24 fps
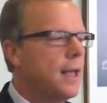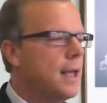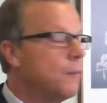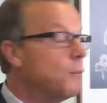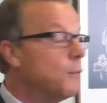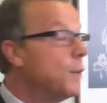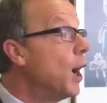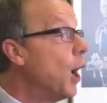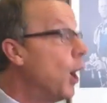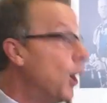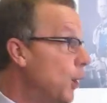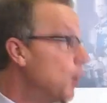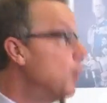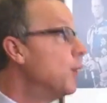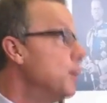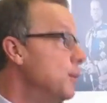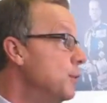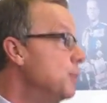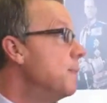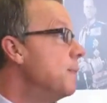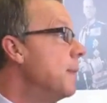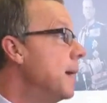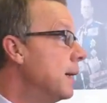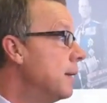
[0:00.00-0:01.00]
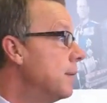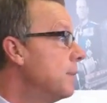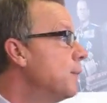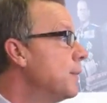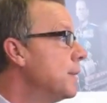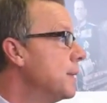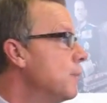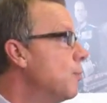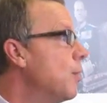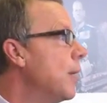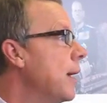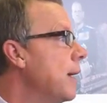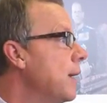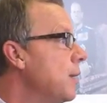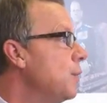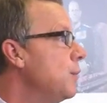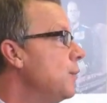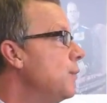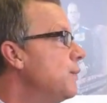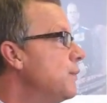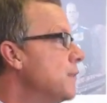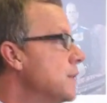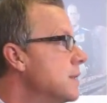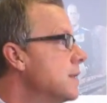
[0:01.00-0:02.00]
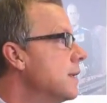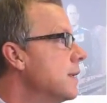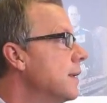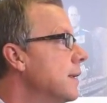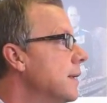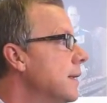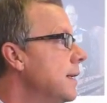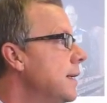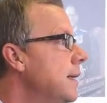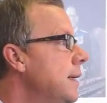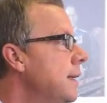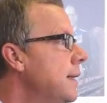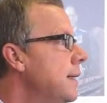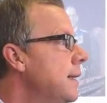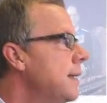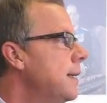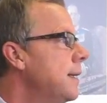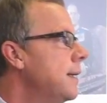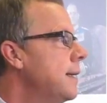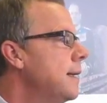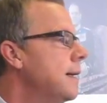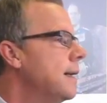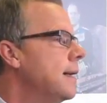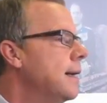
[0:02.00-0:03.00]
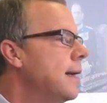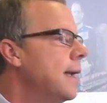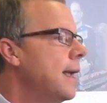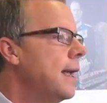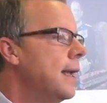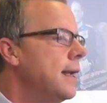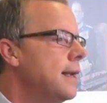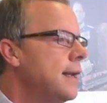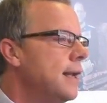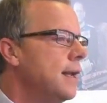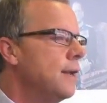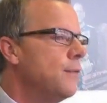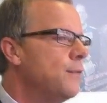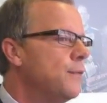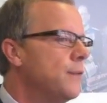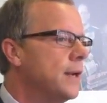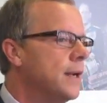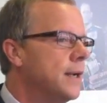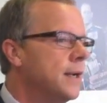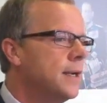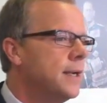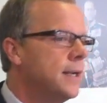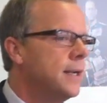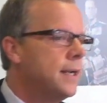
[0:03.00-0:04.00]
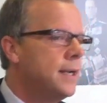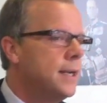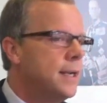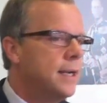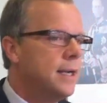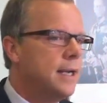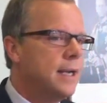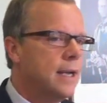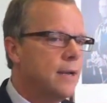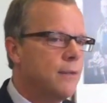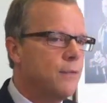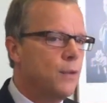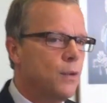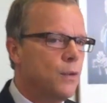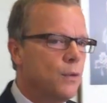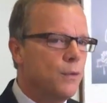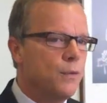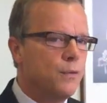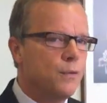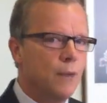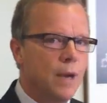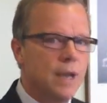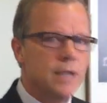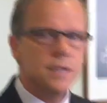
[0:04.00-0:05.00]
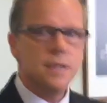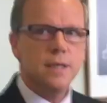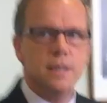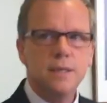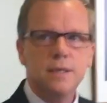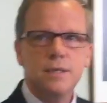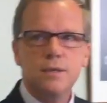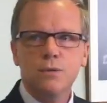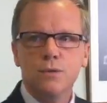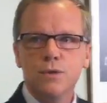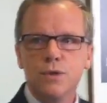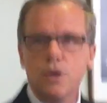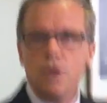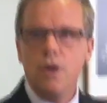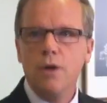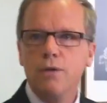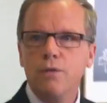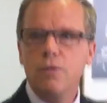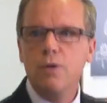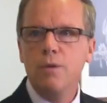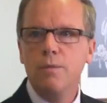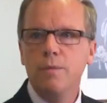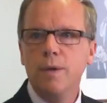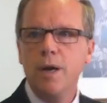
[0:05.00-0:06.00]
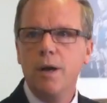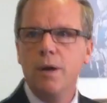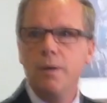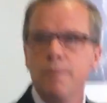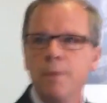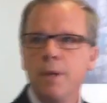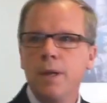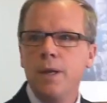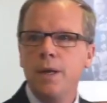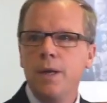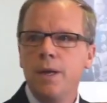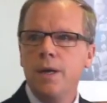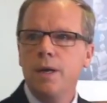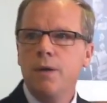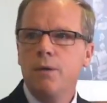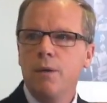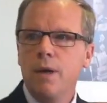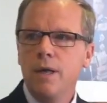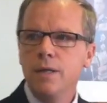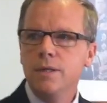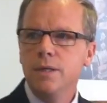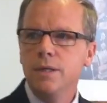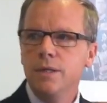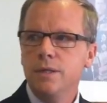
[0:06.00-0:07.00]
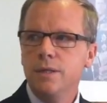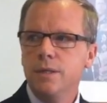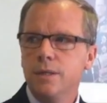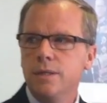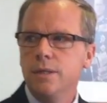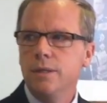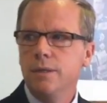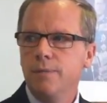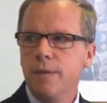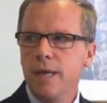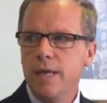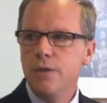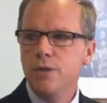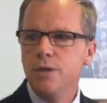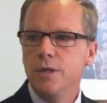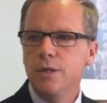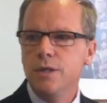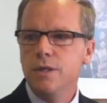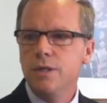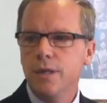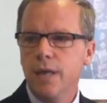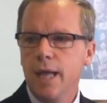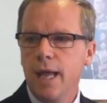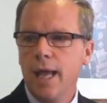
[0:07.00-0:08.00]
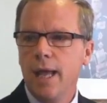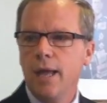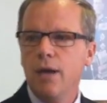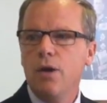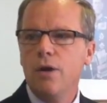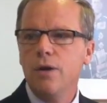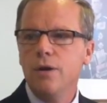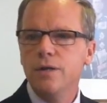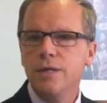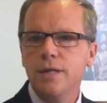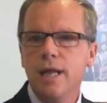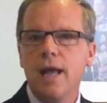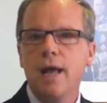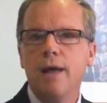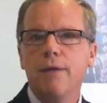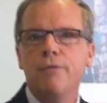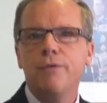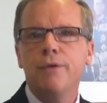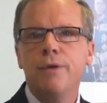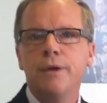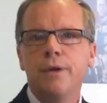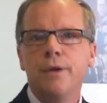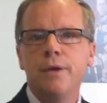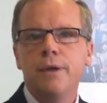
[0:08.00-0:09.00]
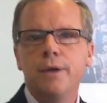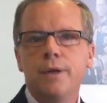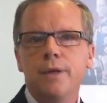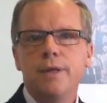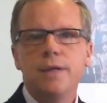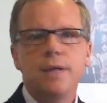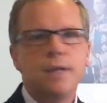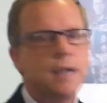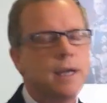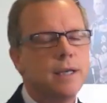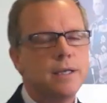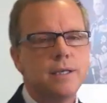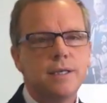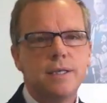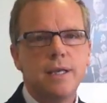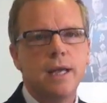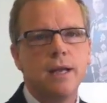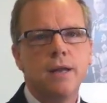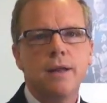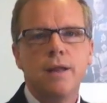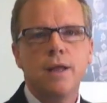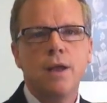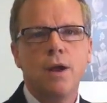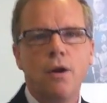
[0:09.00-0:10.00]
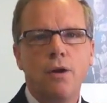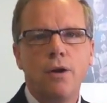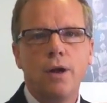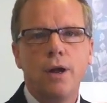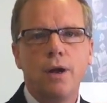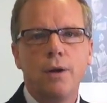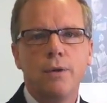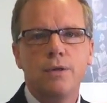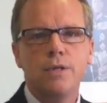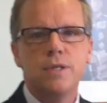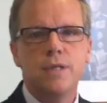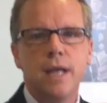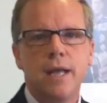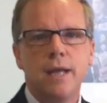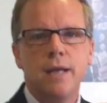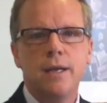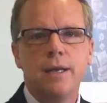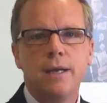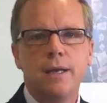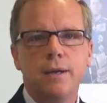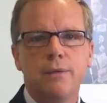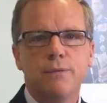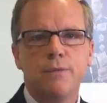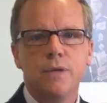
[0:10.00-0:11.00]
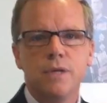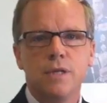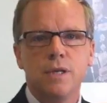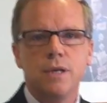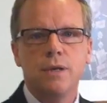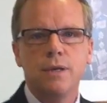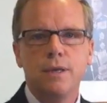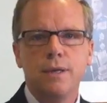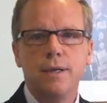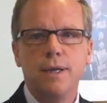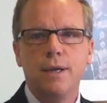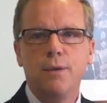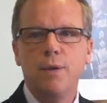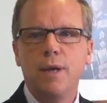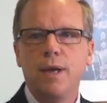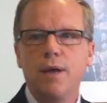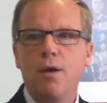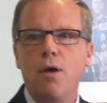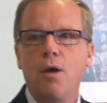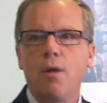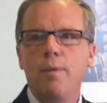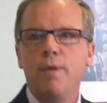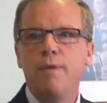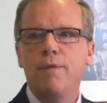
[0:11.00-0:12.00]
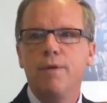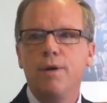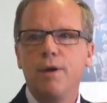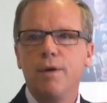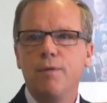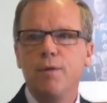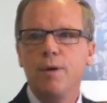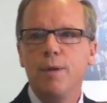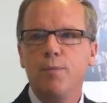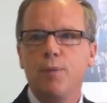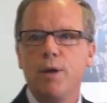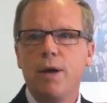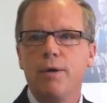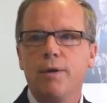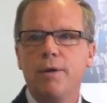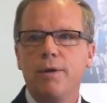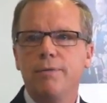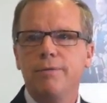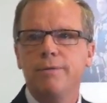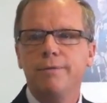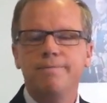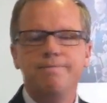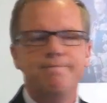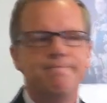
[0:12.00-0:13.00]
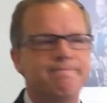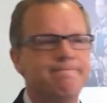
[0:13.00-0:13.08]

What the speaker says: and we are going to do better with a brand new facility and give those residents, those long-term care residents, patients, and our staff a state-of-the-art, outstanding facility that we can all be very, very proud of.